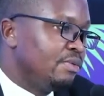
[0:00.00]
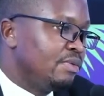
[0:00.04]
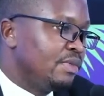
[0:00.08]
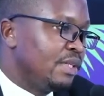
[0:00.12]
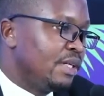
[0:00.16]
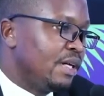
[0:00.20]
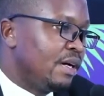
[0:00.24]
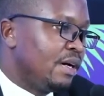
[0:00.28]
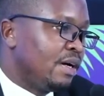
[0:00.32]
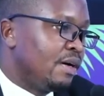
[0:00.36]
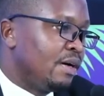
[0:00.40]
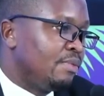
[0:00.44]

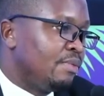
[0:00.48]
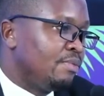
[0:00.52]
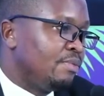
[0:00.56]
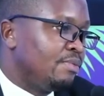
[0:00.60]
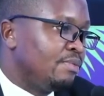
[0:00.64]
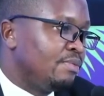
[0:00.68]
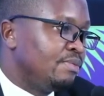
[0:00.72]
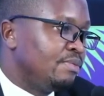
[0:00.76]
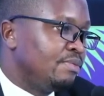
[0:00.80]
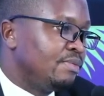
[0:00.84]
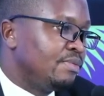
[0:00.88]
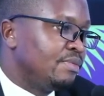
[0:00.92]

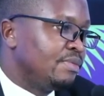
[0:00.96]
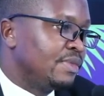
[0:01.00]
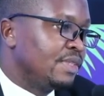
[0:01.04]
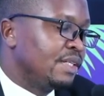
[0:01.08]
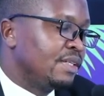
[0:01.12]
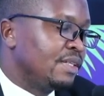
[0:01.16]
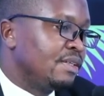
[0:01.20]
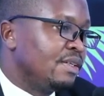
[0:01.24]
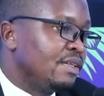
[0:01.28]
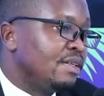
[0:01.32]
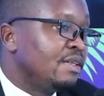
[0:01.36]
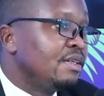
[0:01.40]
The
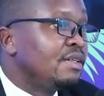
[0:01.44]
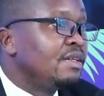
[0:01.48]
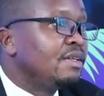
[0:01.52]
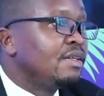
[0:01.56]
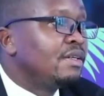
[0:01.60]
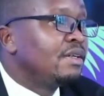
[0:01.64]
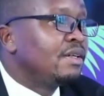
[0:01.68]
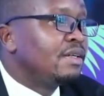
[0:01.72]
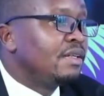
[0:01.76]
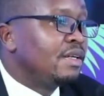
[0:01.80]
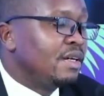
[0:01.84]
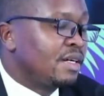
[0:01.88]

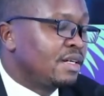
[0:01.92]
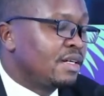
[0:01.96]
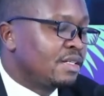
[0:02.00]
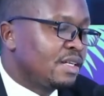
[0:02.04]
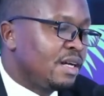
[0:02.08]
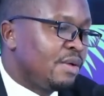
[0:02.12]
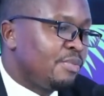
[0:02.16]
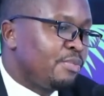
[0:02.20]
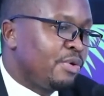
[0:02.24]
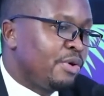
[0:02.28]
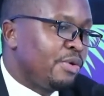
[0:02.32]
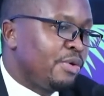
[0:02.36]

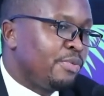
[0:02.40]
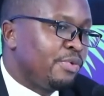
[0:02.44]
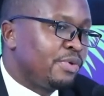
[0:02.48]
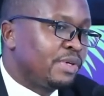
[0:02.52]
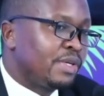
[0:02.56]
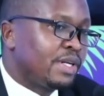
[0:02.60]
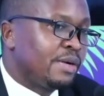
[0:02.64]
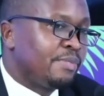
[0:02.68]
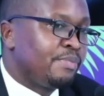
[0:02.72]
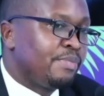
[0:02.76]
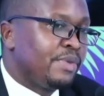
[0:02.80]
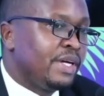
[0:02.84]
example you
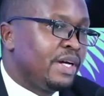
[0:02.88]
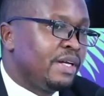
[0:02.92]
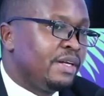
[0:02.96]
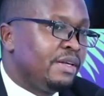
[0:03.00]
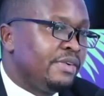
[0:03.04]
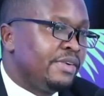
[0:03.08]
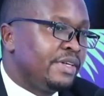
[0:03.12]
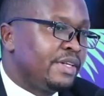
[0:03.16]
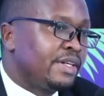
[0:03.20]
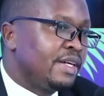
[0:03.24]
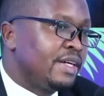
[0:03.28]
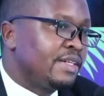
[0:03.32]
put up there,
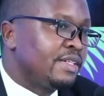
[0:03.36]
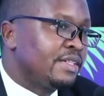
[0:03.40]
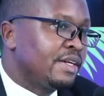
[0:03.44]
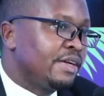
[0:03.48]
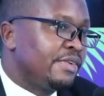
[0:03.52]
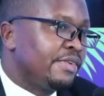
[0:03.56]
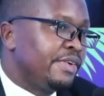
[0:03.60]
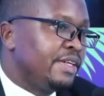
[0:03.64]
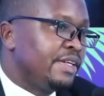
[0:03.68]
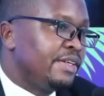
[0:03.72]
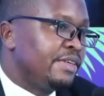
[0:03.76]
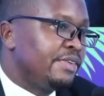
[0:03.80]
the returns
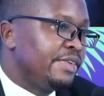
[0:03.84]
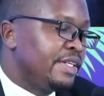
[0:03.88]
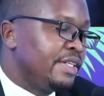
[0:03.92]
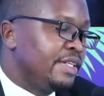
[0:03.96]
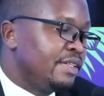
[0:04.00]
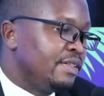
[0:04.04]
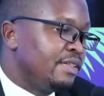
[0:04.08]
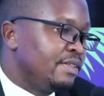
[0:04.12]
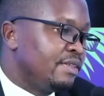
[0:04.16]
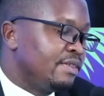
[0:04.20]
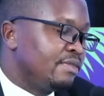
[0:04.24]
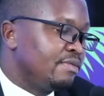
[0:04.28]
are
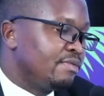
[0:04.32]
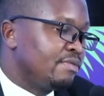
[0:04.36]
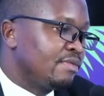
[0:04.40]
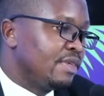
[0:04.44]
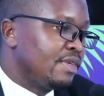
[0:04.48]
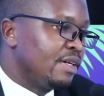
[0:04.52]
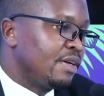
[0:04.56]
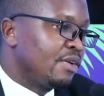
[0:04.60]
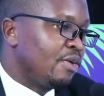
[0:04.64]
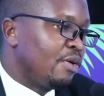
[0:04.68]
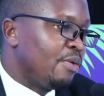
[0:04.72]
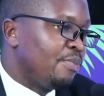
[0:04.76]
really
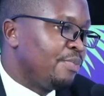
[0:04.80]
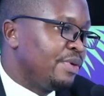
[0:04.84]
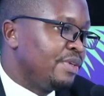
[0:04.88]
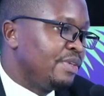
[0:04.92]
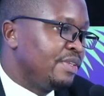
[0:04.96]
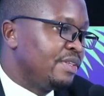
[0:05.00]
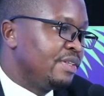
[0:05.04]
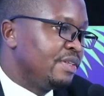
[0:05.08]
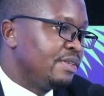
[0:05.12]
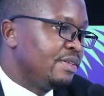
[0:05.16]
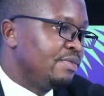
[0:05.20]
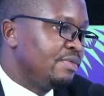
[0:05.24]

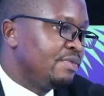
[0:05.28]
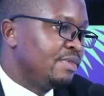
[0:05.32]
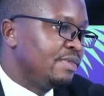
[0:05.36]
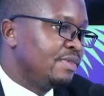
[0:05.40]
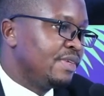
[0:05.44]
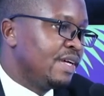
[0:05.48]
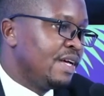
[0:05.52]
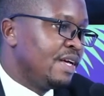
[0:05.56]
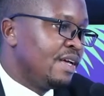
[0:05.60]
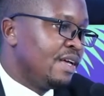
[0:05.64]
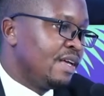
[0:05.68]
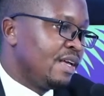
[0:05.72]
competitive,
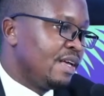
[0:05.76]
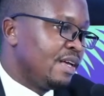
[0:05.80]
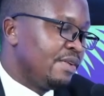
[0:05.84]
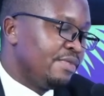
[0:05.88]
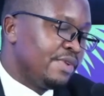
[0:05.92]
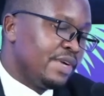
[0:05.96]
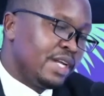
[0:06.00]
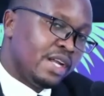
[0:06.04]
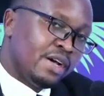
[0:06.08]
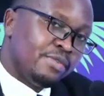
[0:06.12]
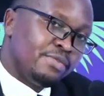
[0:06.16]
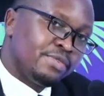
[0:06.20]

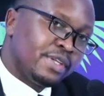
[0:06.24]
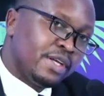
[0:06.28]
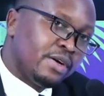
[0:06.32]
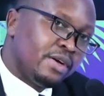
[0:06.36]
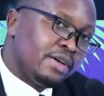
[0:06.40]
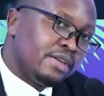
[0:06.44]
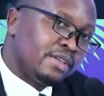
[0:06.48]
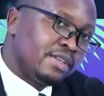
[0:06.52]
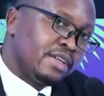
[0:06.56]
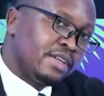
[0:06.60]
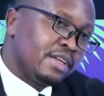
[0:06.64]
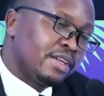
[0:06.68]
even
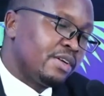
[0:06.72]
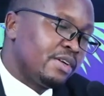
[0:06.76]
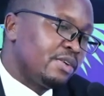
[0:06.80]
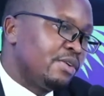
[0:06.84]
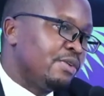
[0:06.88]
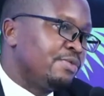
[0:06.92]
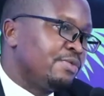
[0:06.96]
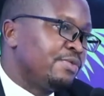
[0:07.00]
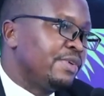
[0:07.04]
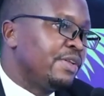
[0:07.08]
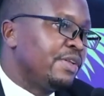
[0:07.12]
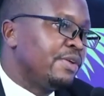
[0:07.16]
after taking
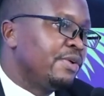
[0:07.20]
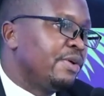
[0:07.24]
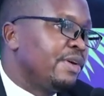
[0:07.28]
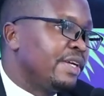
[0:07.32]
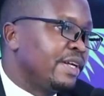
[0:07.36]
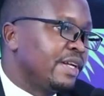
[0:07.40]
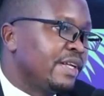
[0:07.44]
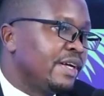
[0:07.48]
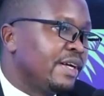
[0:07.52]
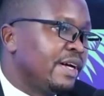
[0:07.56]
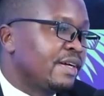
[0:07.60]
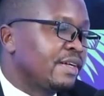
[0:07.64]
off
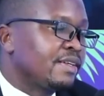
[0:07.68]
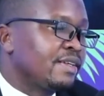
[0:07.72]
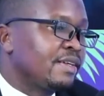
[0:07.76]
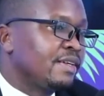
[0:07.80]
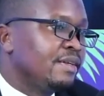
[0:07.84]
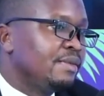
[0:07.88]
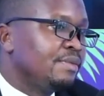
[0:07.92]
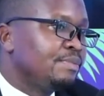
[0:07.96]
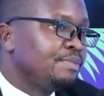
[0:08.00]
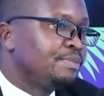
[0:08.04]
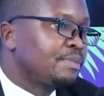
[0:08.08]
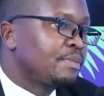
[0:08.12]
withholding tax.
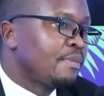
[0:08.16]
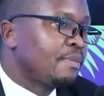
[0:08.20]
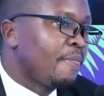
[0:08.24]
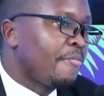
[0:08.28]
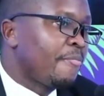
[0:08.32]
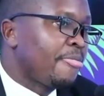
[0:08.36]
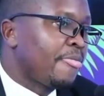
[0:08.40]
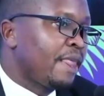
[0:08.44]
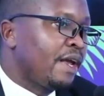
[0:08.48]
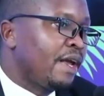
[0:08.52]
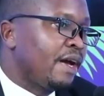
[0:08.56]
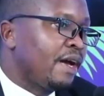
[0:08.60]

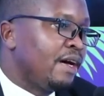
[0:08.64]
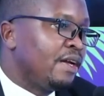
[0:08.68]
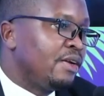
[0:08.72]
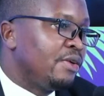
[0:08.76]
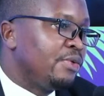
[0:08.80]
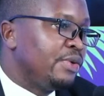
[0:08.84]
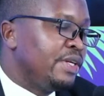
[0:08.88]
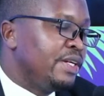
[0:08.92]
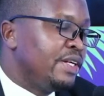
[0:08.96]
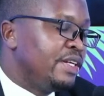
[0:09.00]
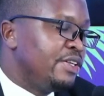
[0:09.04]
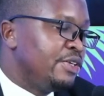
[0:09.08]
And
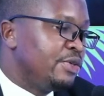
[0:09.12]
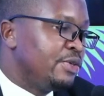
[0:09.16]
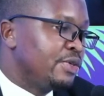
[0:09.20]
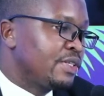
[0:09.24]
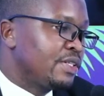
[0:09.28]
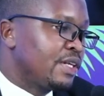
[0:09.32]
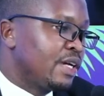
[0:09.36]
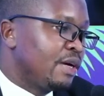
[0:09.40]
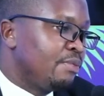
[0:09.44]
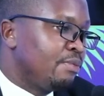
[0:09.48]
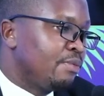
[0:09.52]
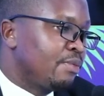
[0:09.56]
we did use
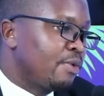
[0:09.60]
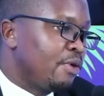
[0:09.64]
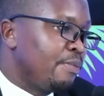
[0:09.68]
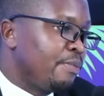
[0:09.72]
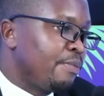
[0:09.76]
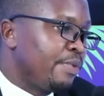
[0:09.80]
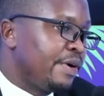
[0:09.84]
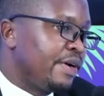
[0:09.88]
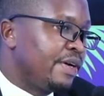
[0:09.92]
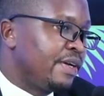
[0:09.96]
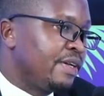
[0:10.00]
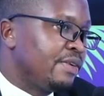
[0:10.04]
some
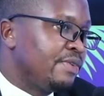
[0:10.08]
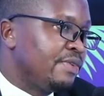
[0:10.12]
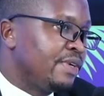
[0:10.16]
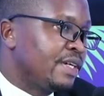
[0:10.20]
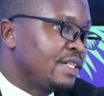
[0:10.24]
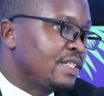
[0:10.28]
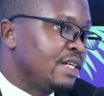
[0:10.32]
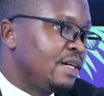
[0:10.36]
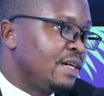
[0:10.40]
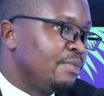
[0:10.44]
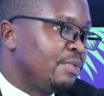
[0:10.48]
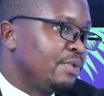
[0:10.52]
comparative
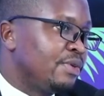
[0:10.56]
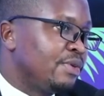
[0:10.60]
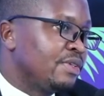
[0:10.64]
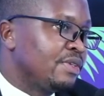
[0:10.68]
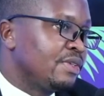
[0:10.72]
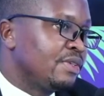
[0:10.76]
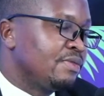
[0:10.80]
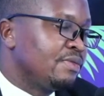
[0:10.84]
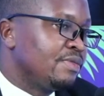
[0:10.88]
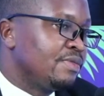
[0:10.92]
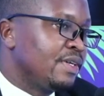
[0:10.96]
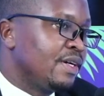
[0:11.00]

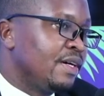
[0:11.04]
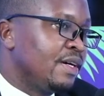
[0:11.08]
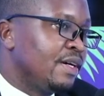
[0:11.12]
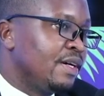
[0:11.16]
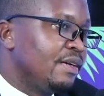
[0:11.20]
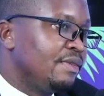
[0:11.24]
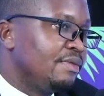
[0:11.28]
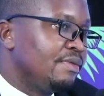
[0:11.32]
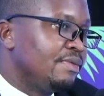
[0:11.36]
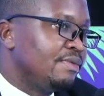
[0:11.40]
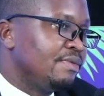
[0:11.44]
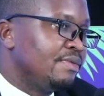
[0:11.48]
examples of
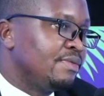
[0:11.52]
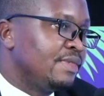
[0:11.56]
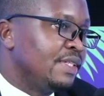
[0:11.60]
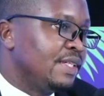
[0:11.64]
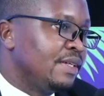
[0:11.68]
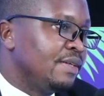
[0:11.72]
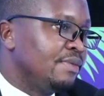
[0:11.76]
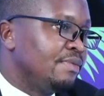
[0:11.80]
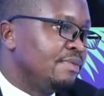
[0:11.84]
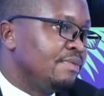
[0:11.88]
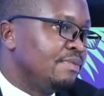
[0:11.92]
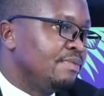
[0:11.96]

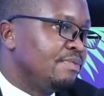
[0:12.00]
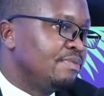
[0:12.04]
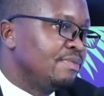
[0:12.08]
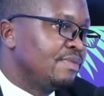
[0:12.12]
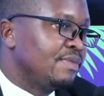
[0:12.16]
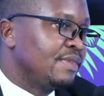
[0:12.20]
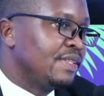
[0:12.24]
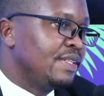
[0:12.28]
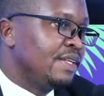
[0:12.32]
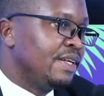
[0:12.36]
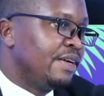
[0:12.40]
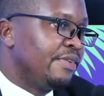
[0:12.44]

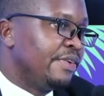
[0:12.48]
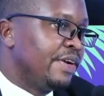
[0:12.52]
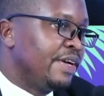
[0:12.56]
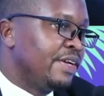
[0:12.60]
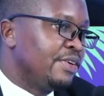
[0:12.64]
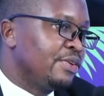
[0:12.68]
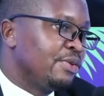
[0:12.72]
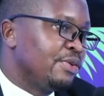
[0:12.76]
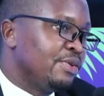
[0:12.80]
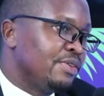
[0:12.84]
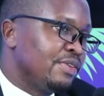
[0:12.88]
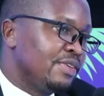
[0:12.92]
the
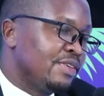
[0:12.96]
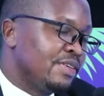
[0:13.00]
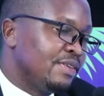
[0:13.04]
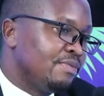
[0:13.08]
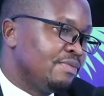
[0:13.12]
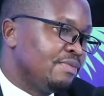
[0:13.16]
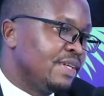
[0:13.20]
rentals.